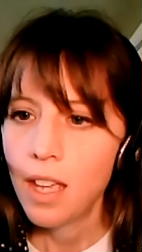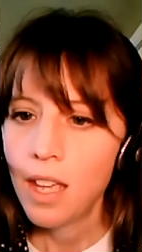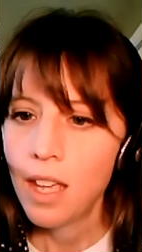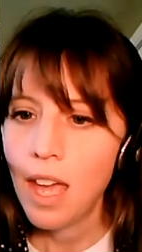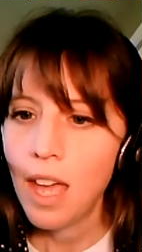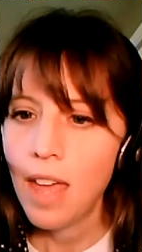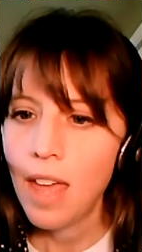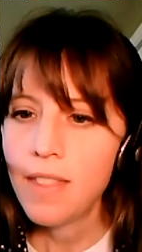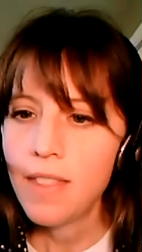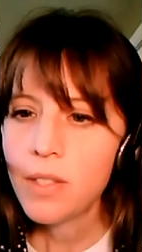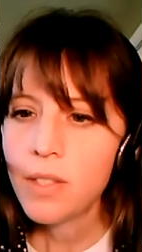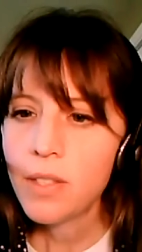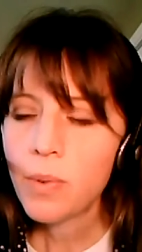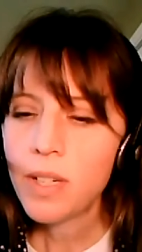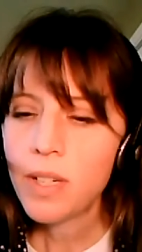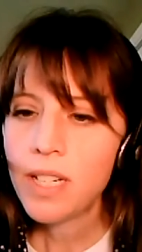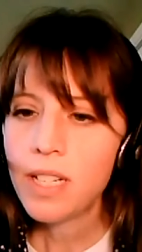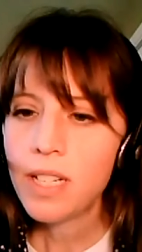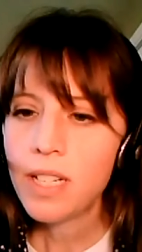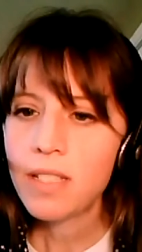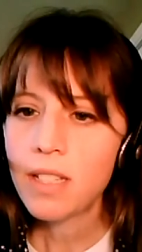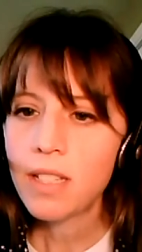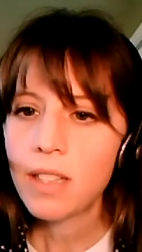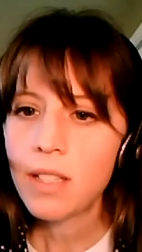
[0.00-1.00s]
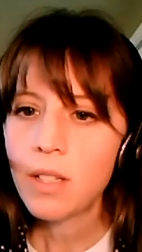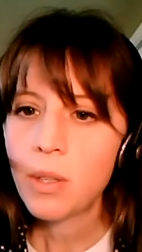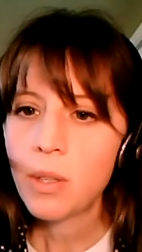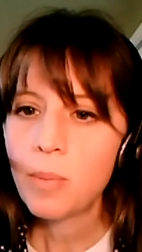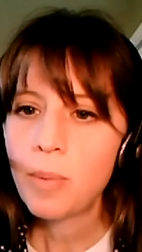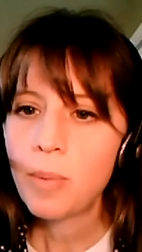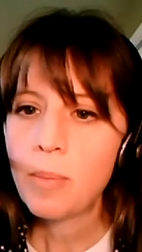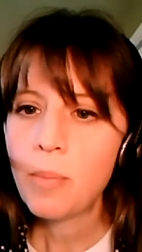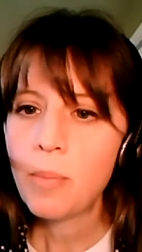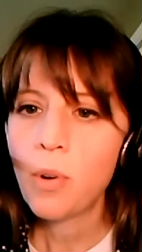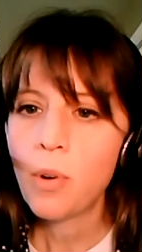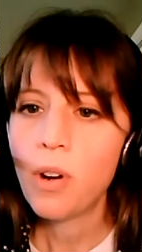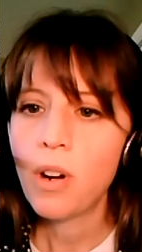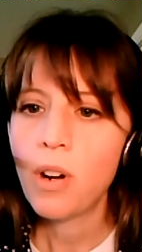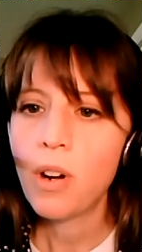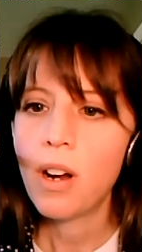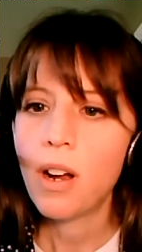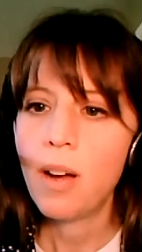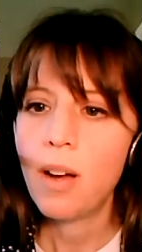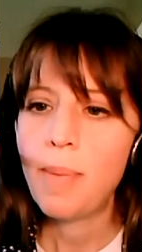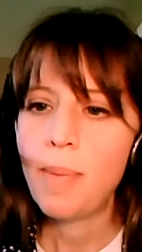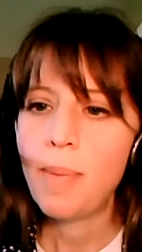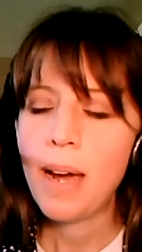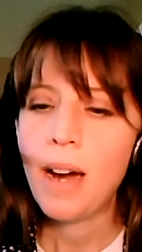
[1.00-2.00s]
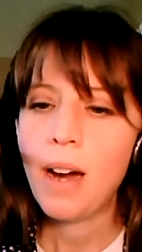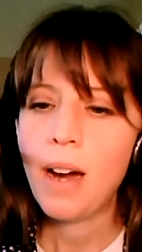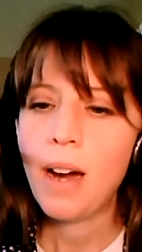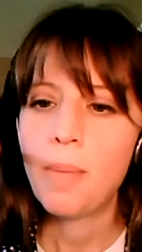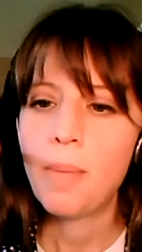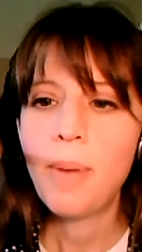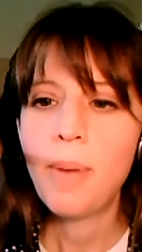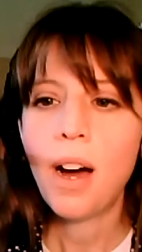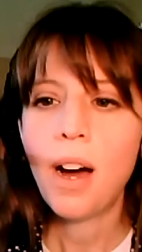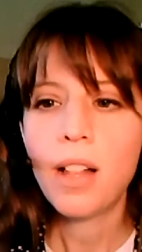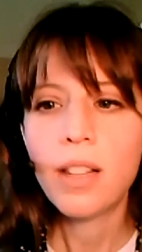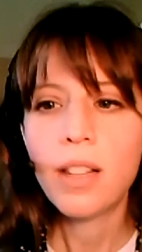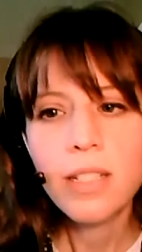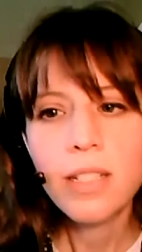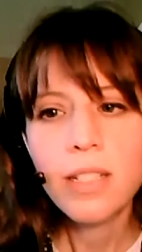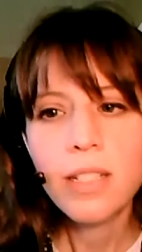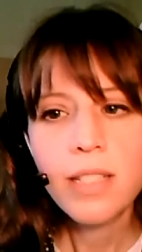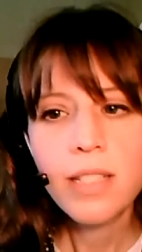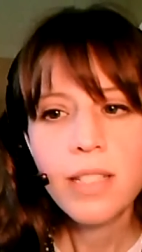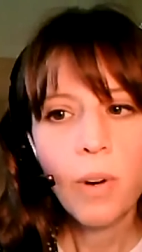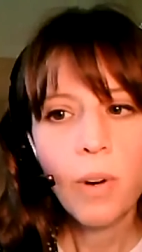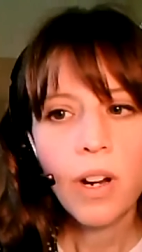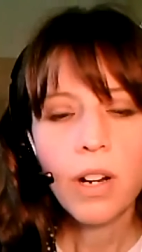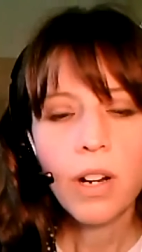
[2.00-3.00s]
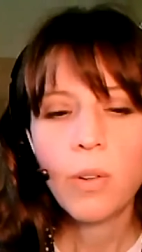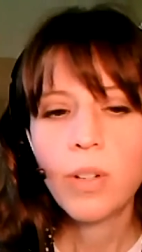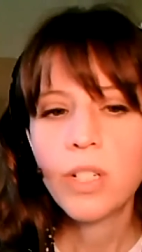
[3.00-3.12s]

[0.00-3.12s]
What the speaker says: this one is a little bit more about policy work,